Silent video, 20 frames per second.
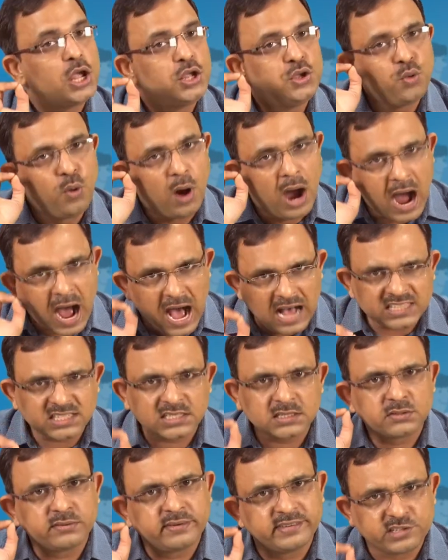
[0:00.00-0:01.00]
You
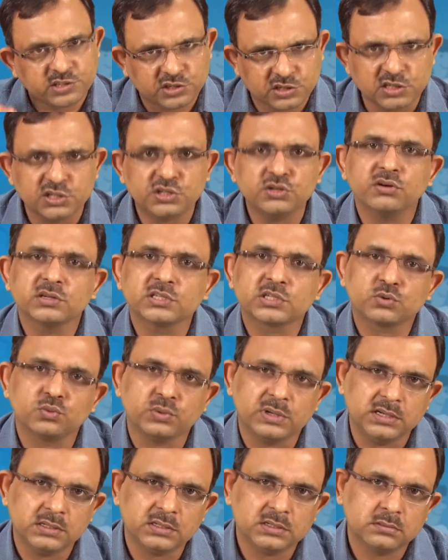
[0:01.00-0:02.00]
ask questions your
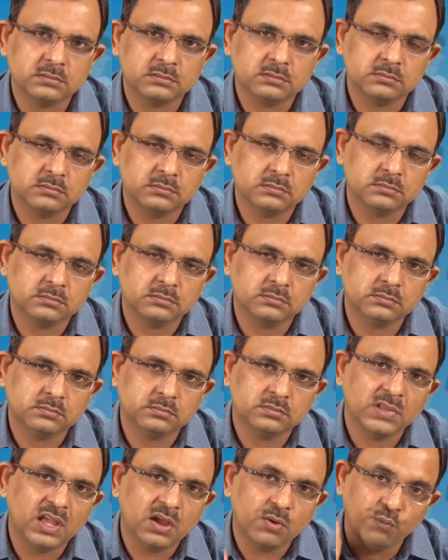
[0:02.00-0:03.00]
students.
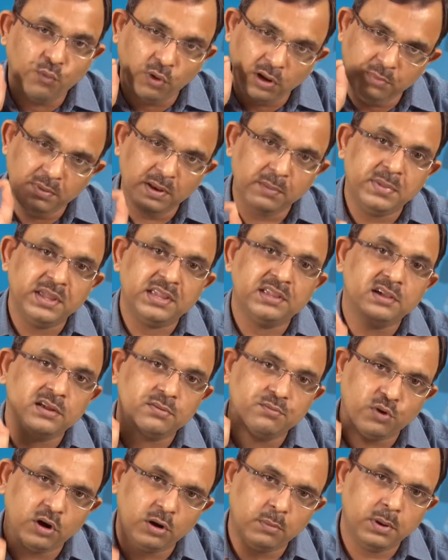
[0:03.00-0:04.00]
What will be
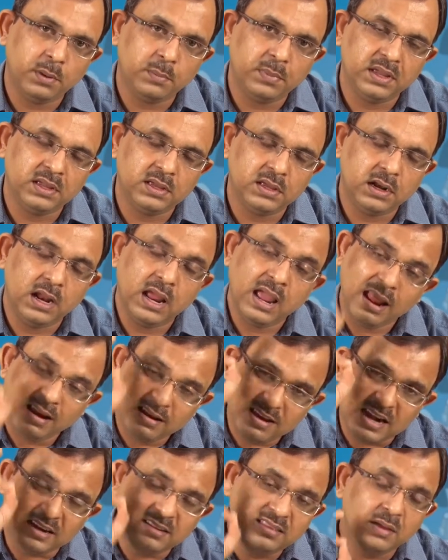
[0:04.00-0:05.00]
here? What will be here?
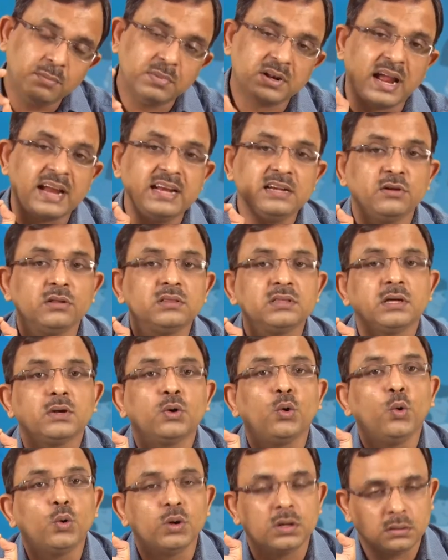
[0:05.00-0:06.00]
Let them write on their
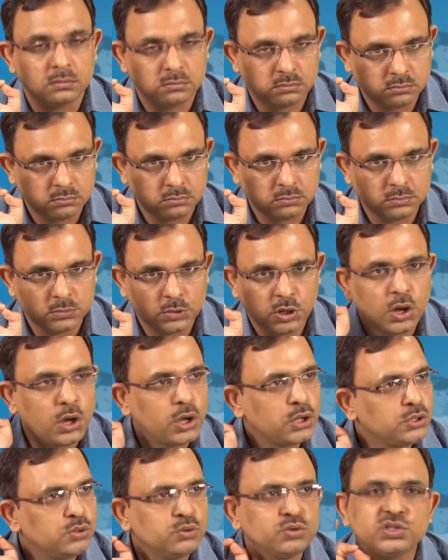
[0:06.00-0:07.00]
own.
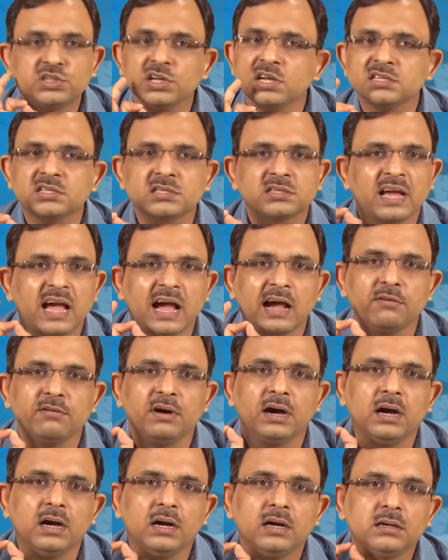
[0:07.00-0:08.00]
You just
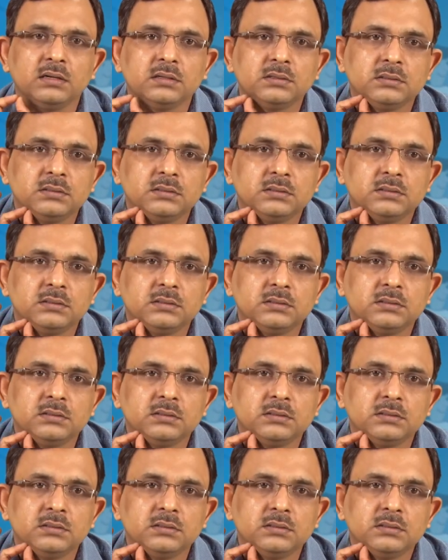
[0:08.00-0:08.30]
have